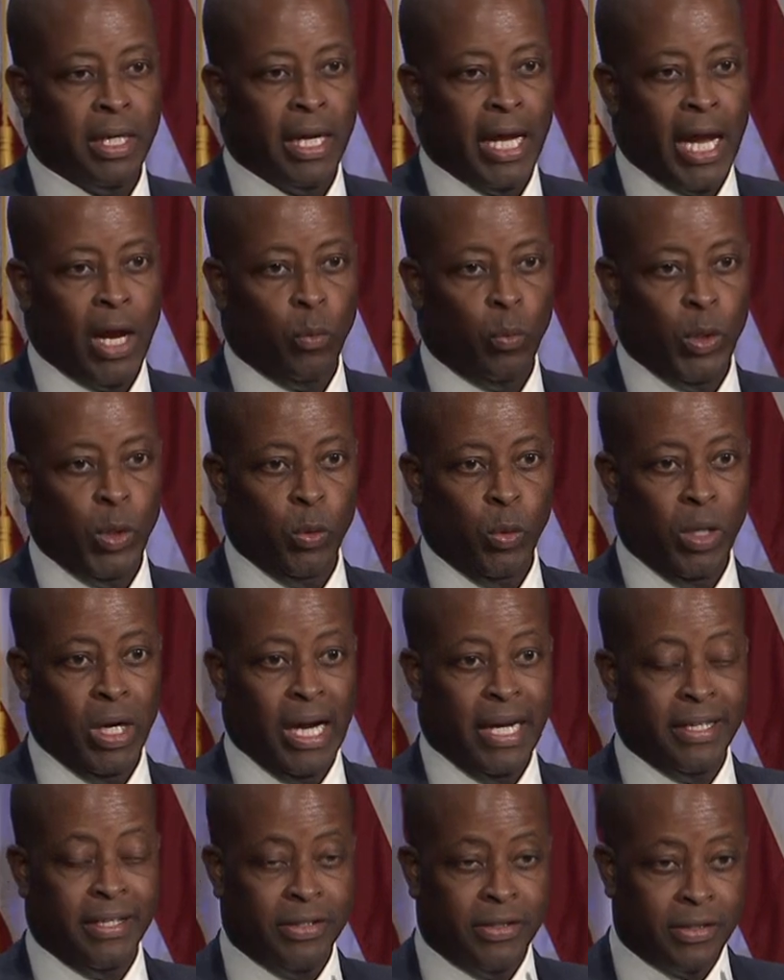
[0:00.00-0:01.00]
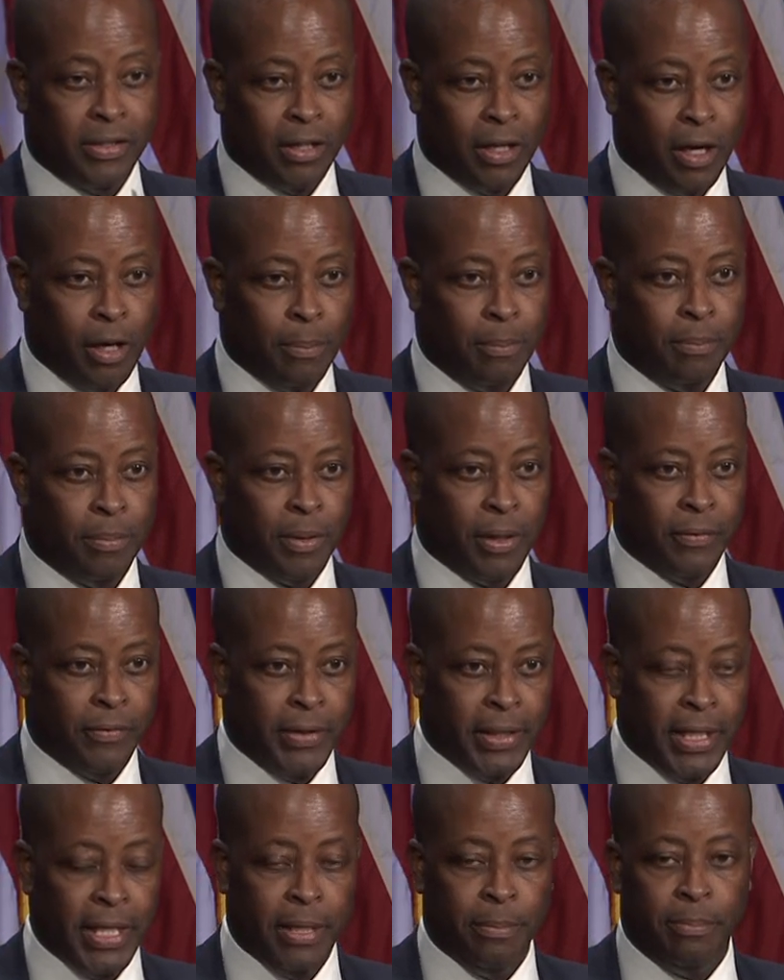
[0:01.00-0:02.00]
and we were at the top of the
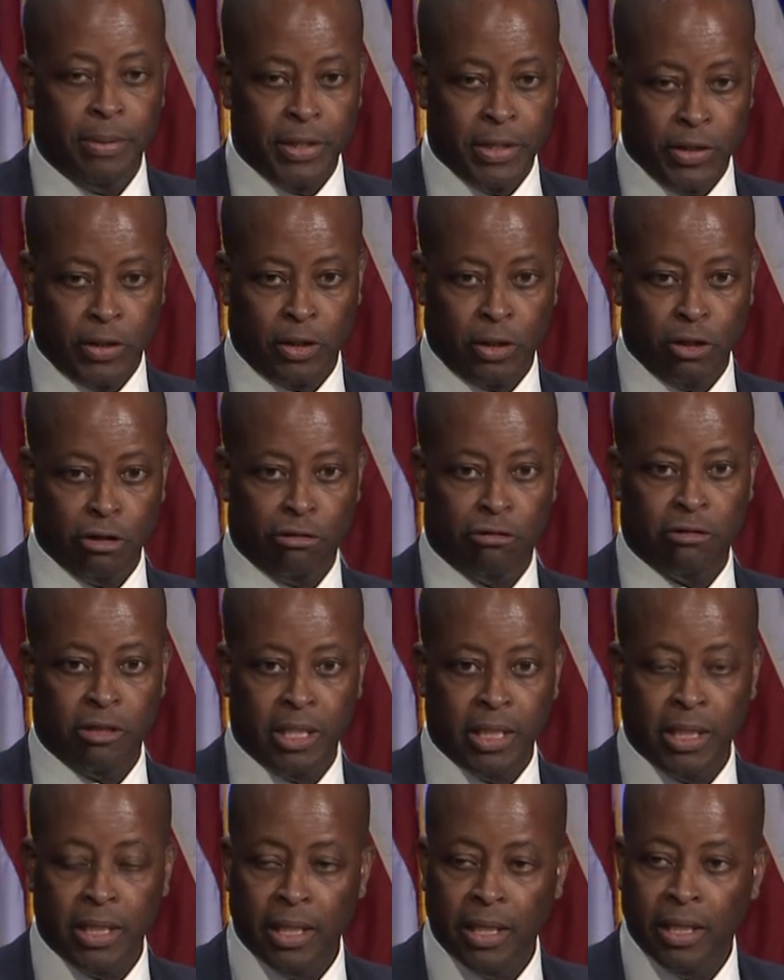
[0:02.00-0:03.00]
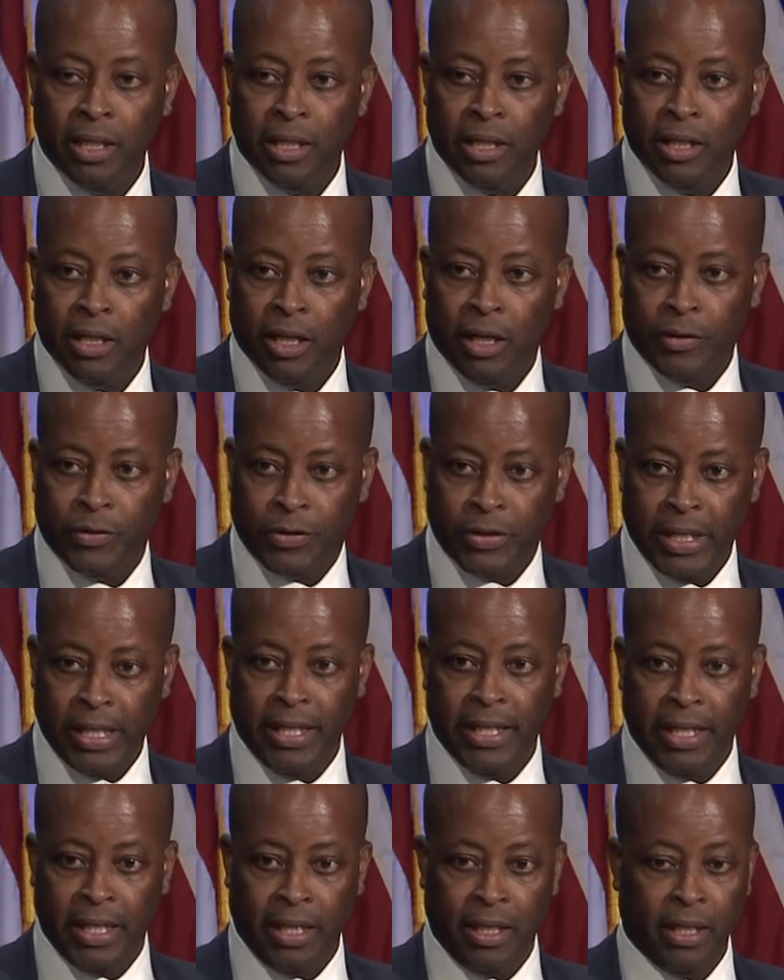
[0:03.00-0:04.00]
heap in this country of
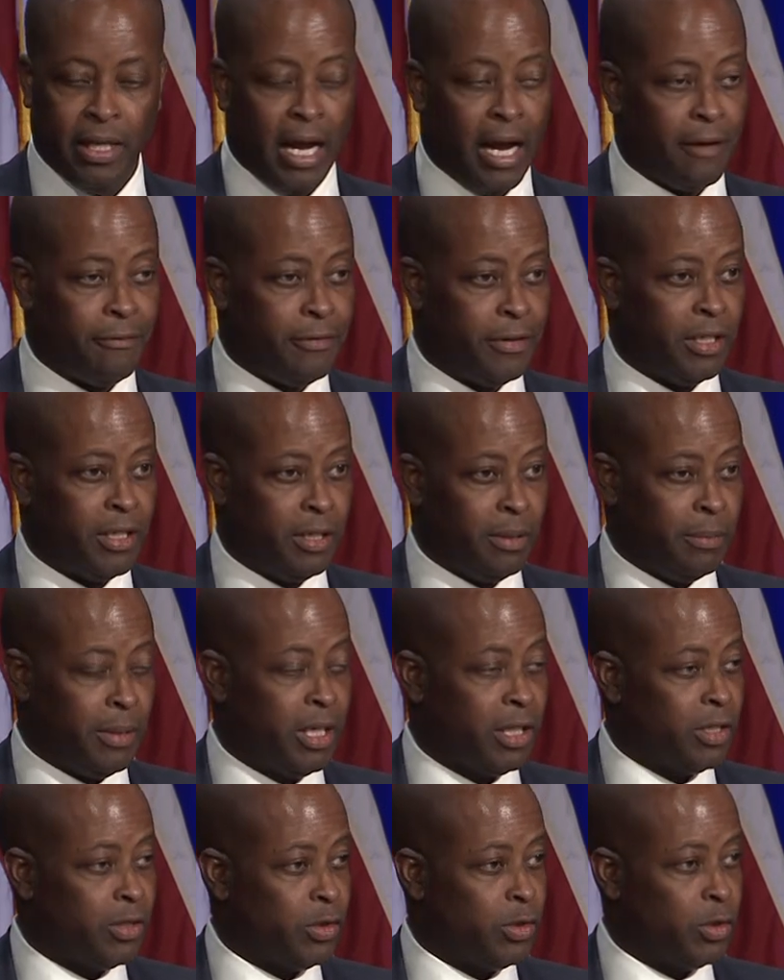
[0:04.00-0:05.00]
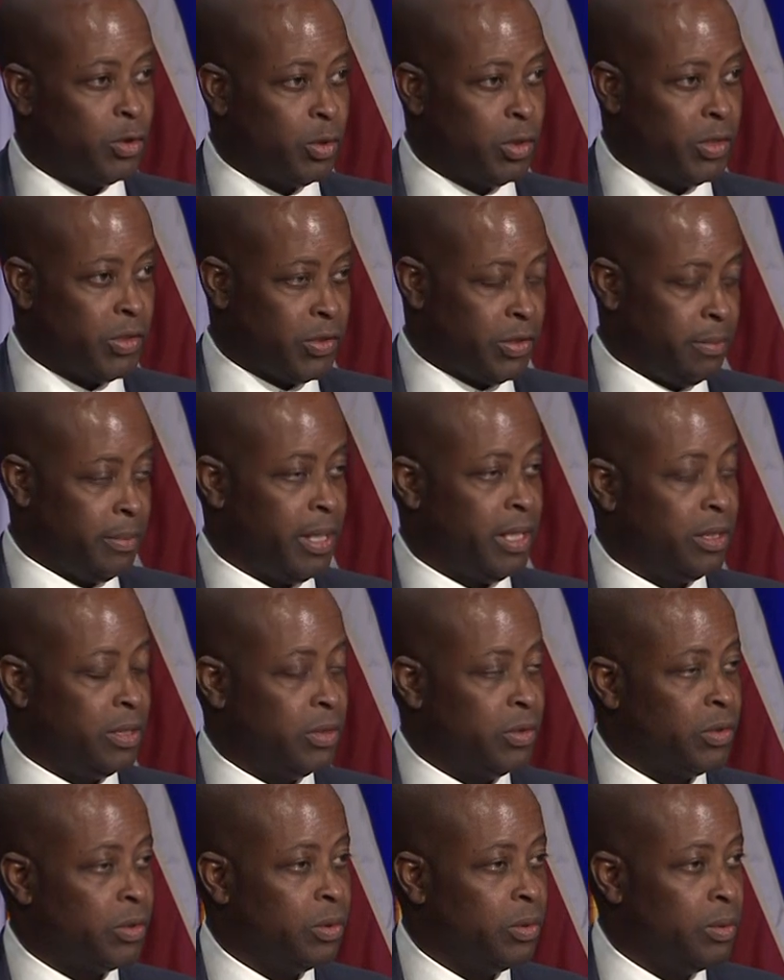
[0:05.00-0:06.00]
sending African American students to medical
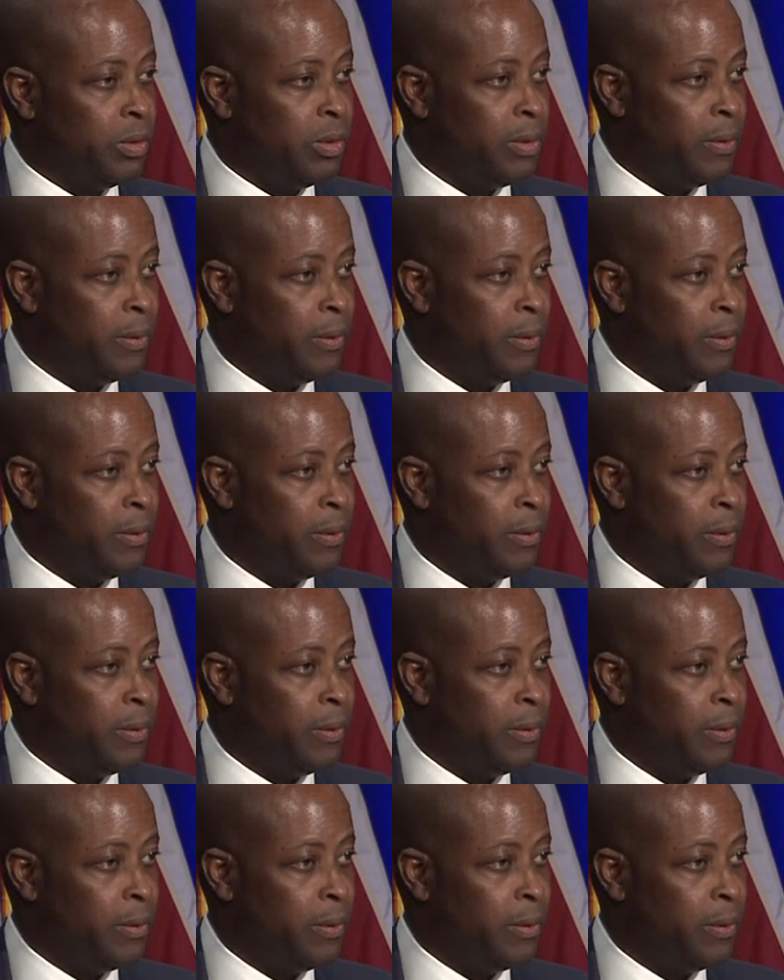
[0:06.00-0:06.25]
school.